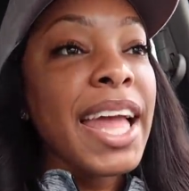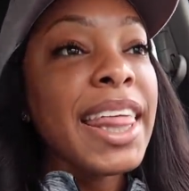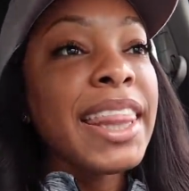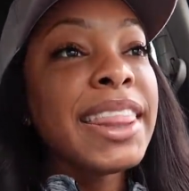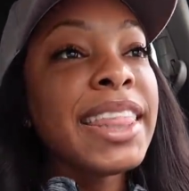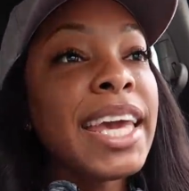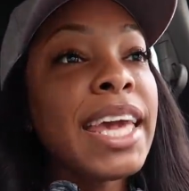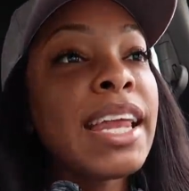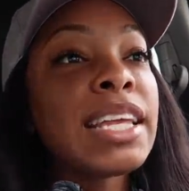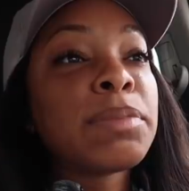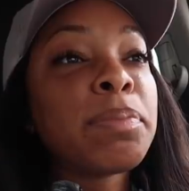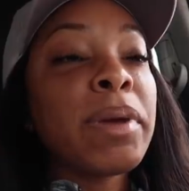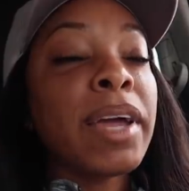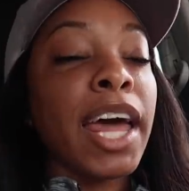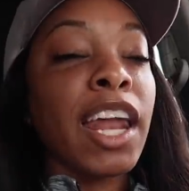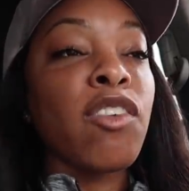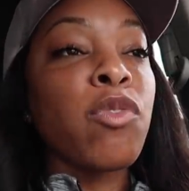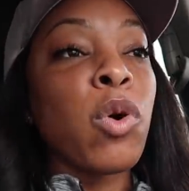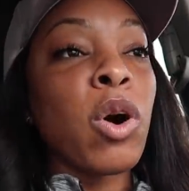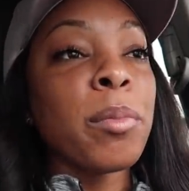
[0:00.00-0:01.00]
And then it's been
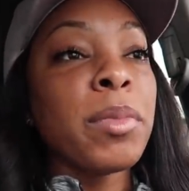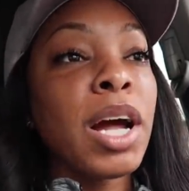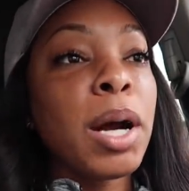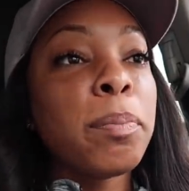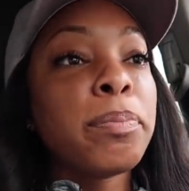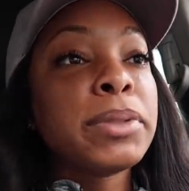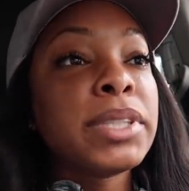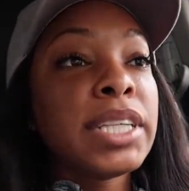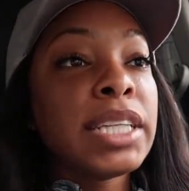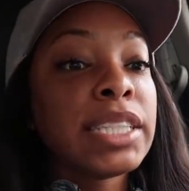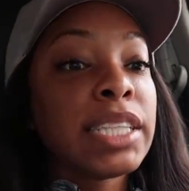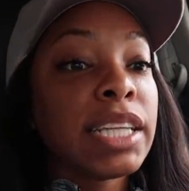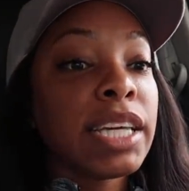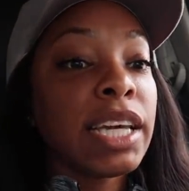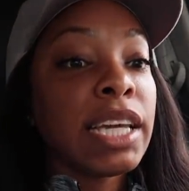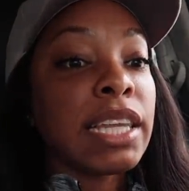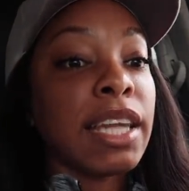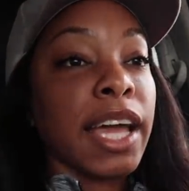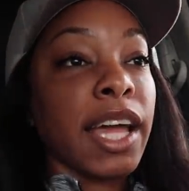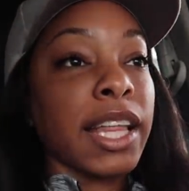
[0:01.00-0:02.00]
kind of warming up since
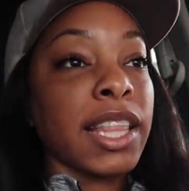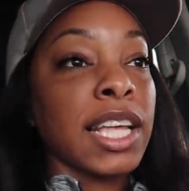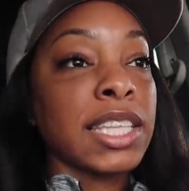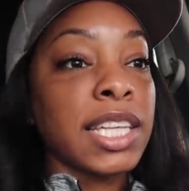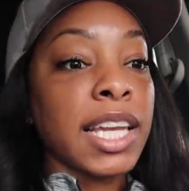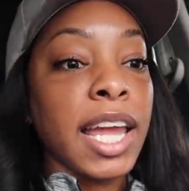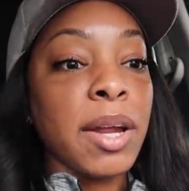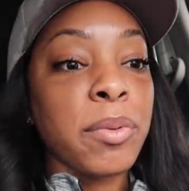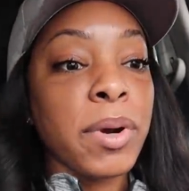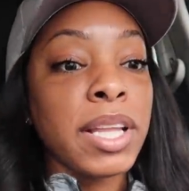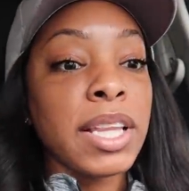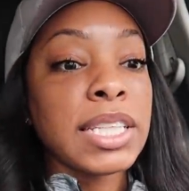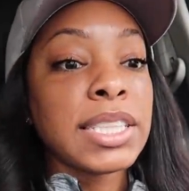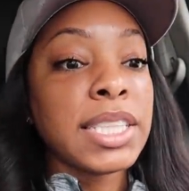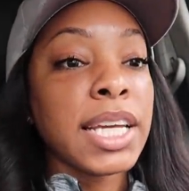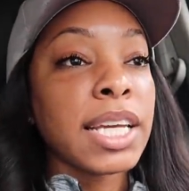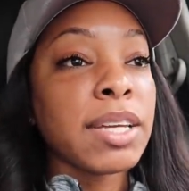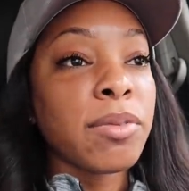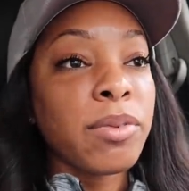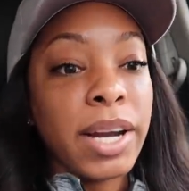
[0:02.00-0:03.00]
then. Like I think today we're in the
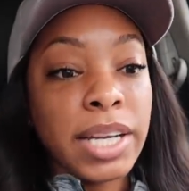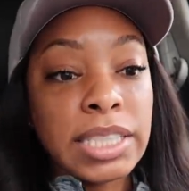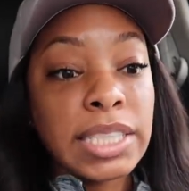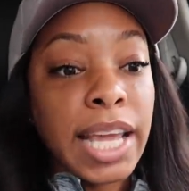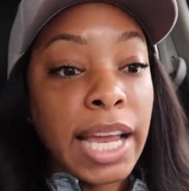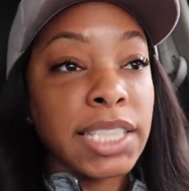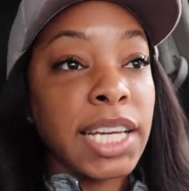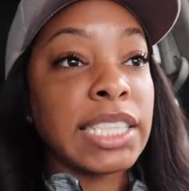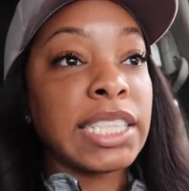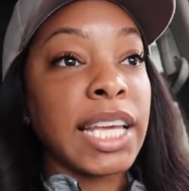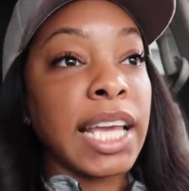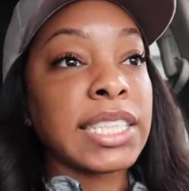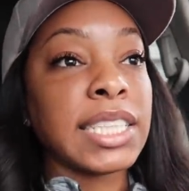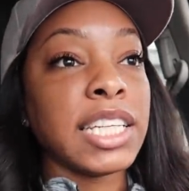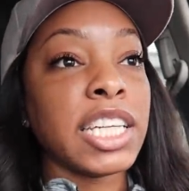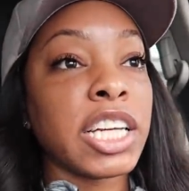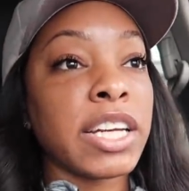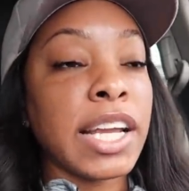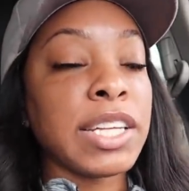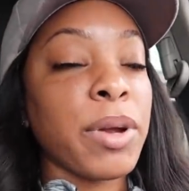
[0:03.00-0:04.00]
six, we're actually
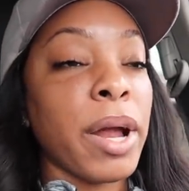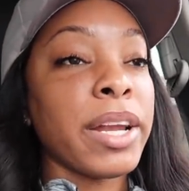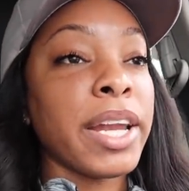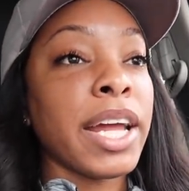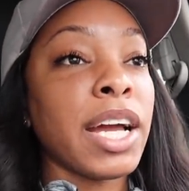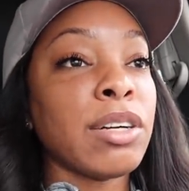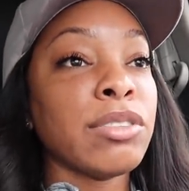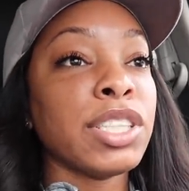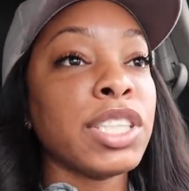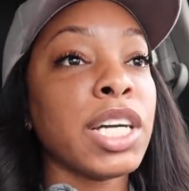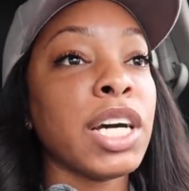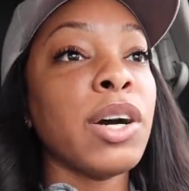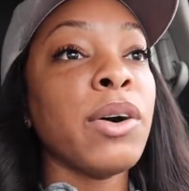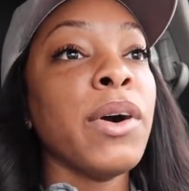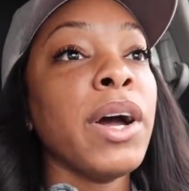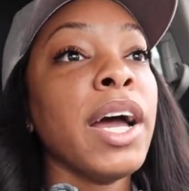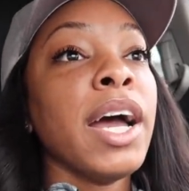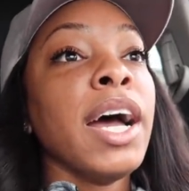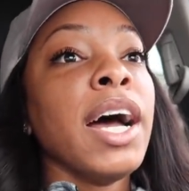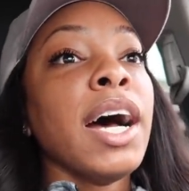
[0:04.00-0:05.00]
60 degrees right now. So,
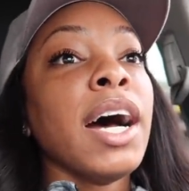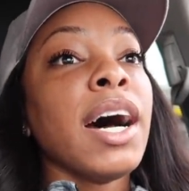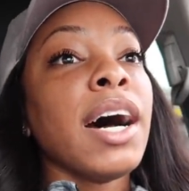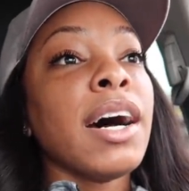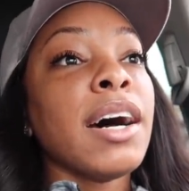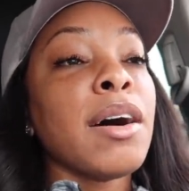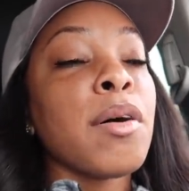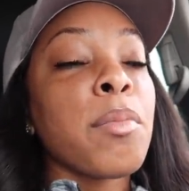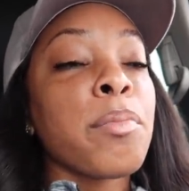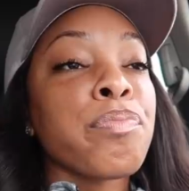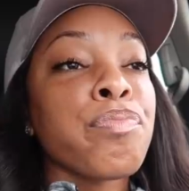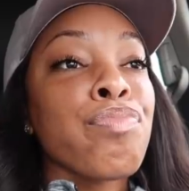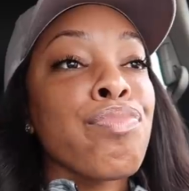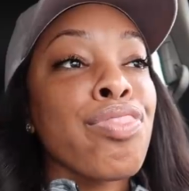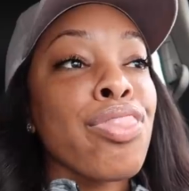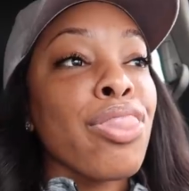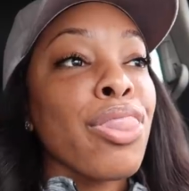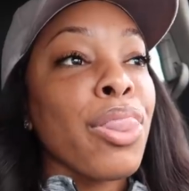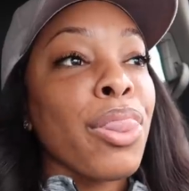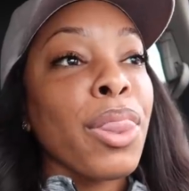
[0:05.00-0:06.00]

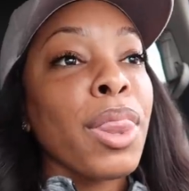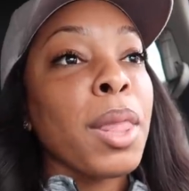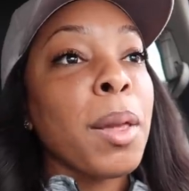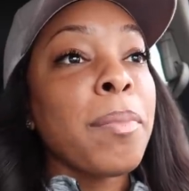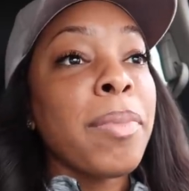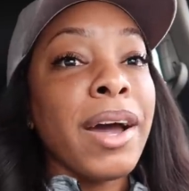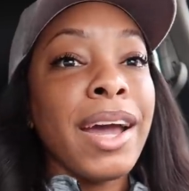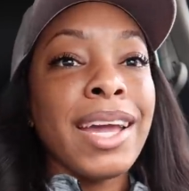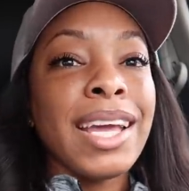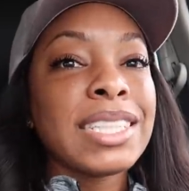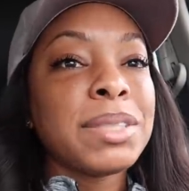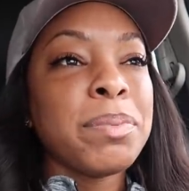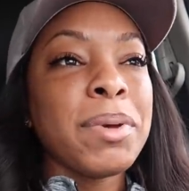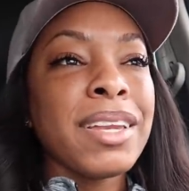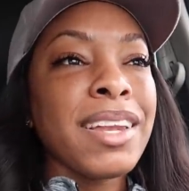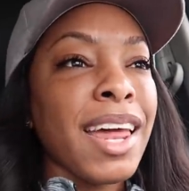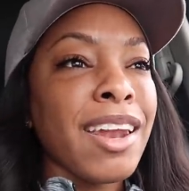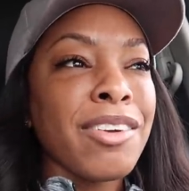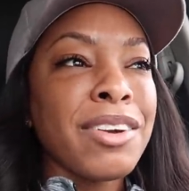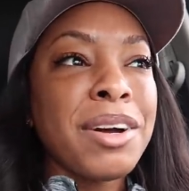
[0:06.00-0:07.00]
um, but it's
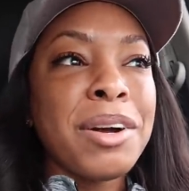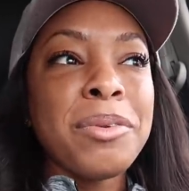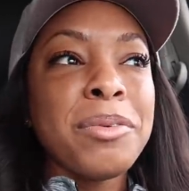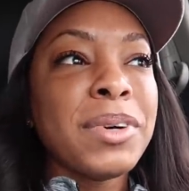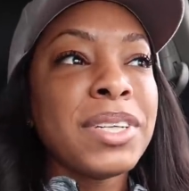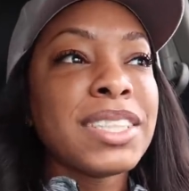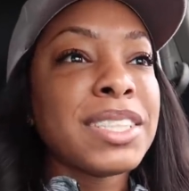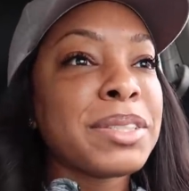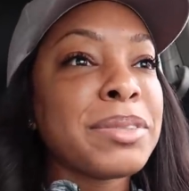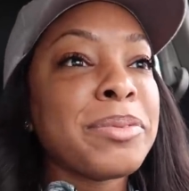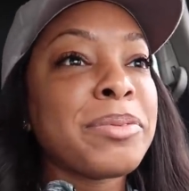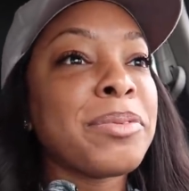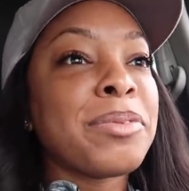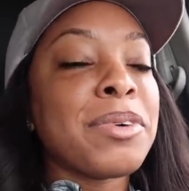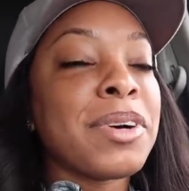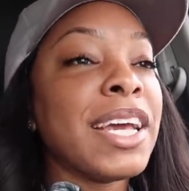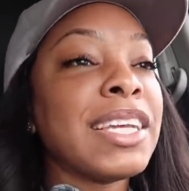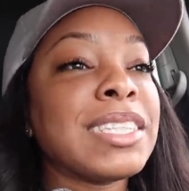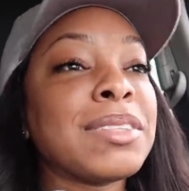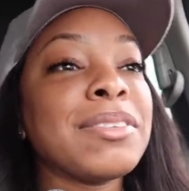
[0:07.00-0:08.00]
been I don't know what's
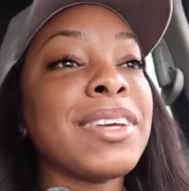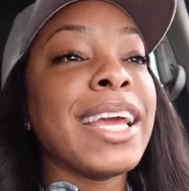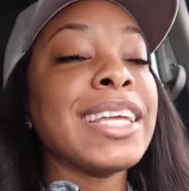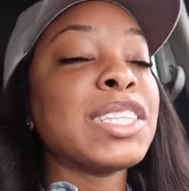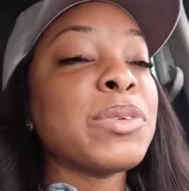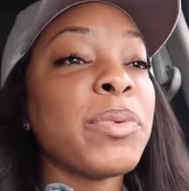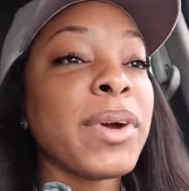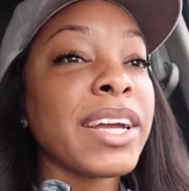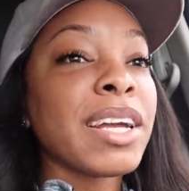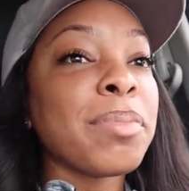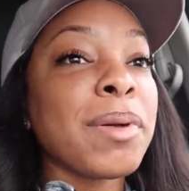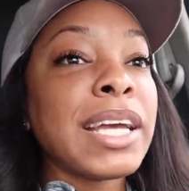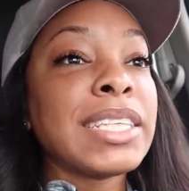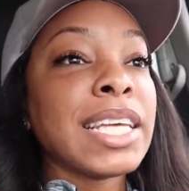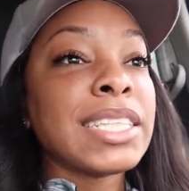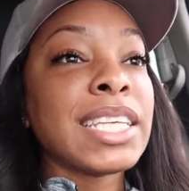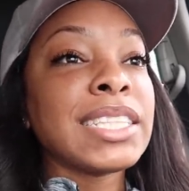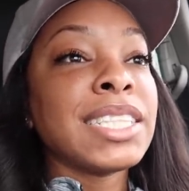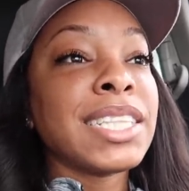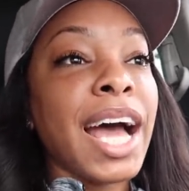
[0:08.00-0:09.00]
it's it's weird because
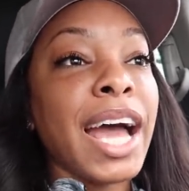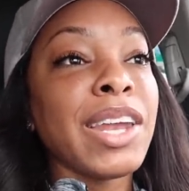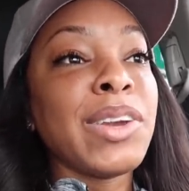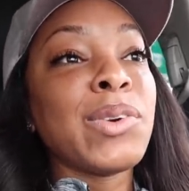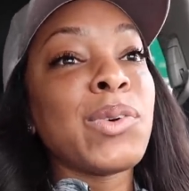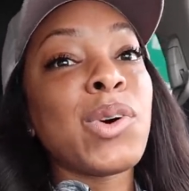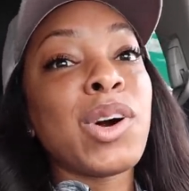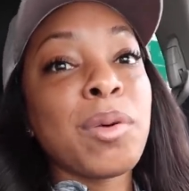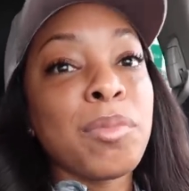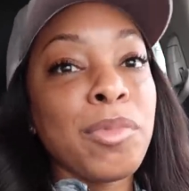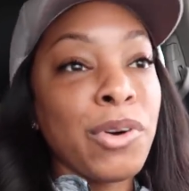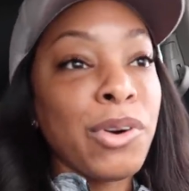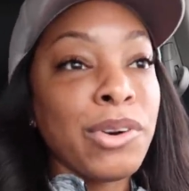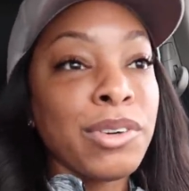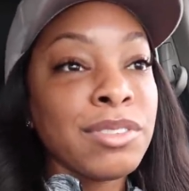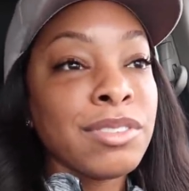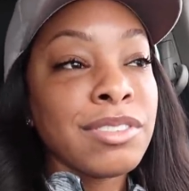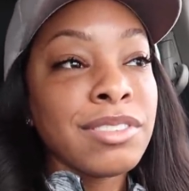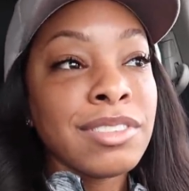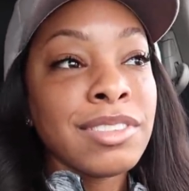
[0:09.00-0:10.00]
this is not
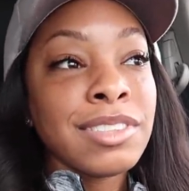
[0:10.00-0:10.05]
normal